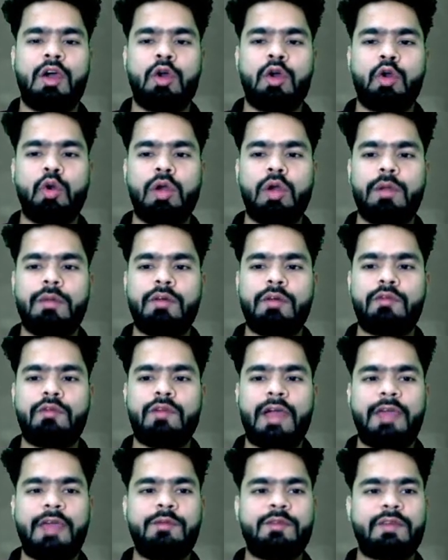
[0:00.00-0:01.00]
Rule number
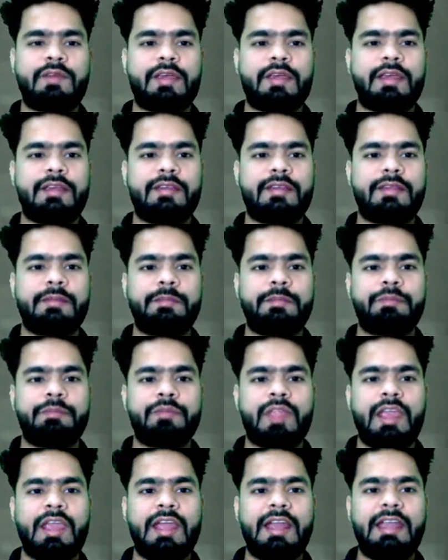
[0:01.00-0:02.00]
5 says
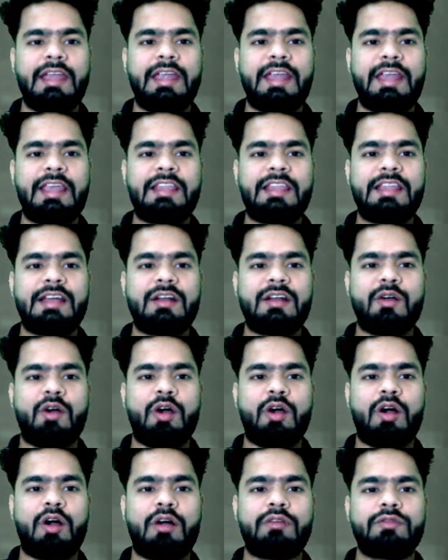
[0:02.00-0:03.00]
neither
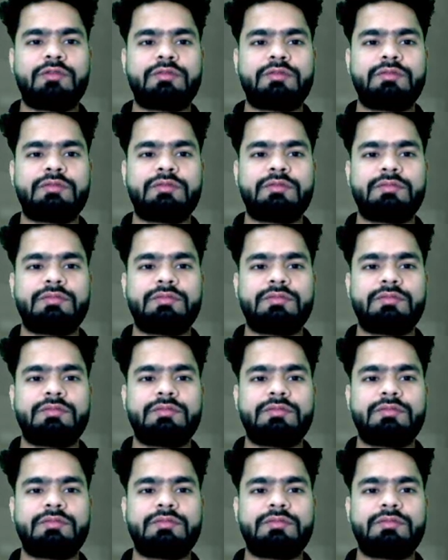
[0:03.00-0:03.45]
of,